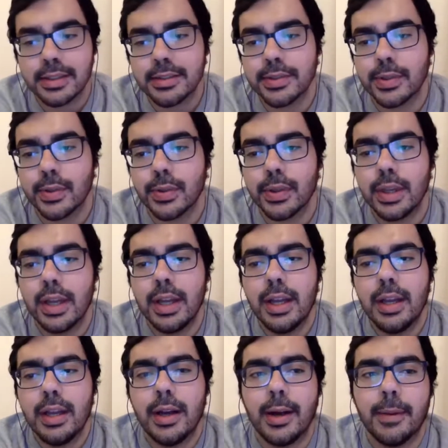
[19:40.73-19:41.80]
So
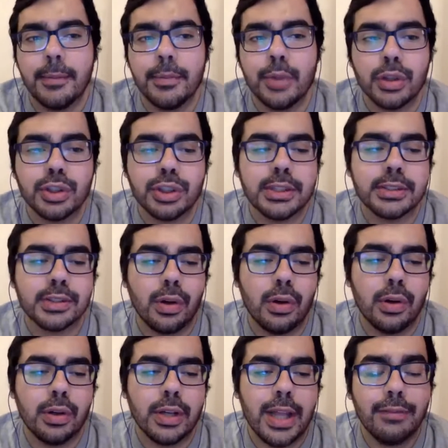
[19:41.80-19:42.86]
not just
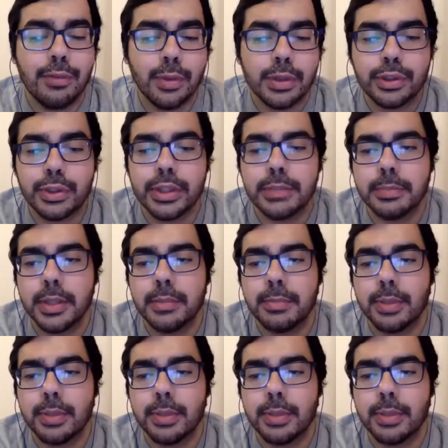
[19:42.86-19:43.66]
on effluent treatment,